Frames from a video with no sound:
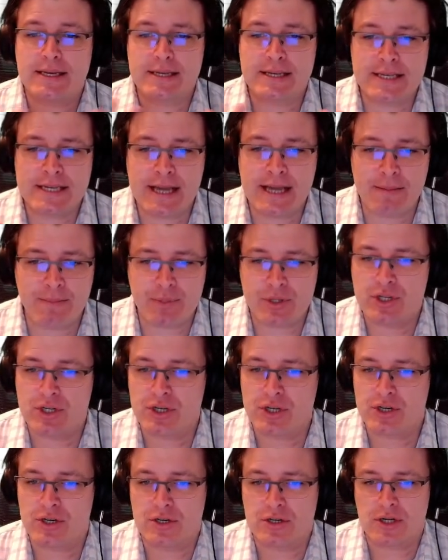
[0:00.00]

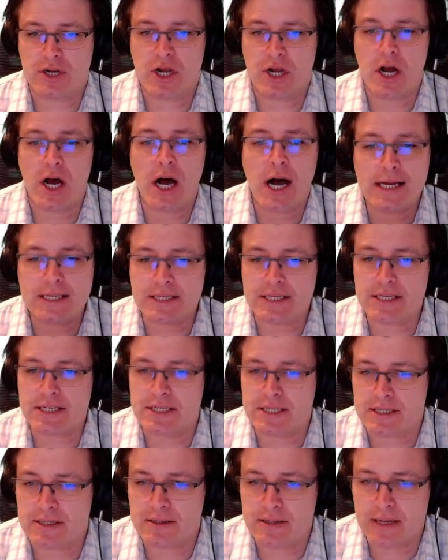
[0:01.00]
temperature
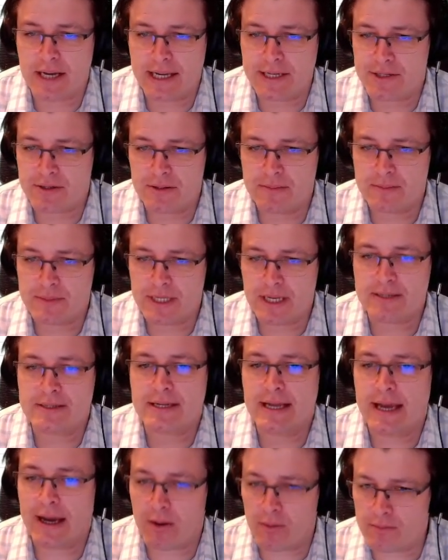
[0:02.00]
causes ice cream sales.
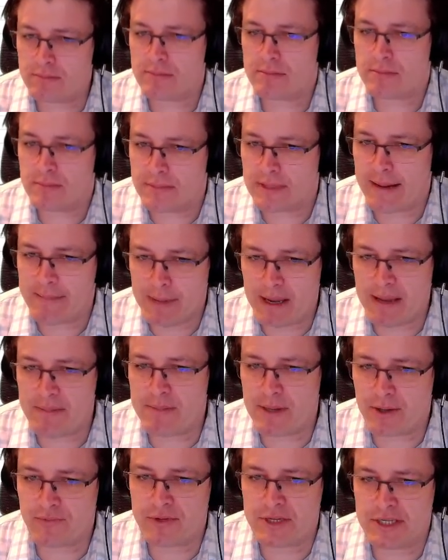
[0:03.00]
Now, that might
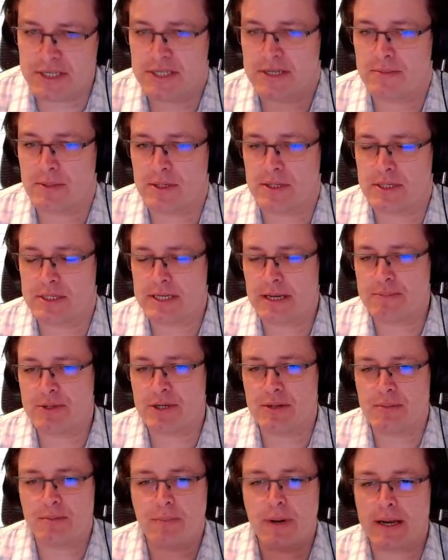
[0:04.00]
be a reasonable
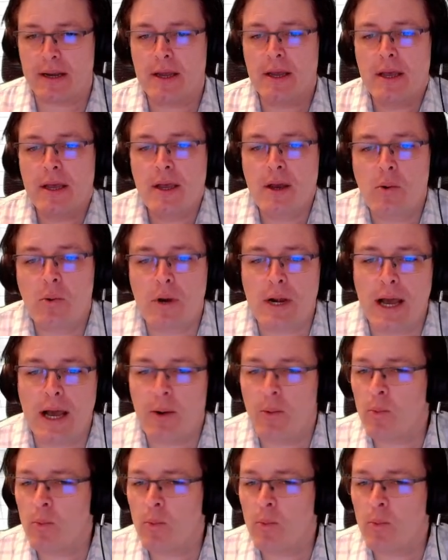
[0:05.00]
assumption, but we don't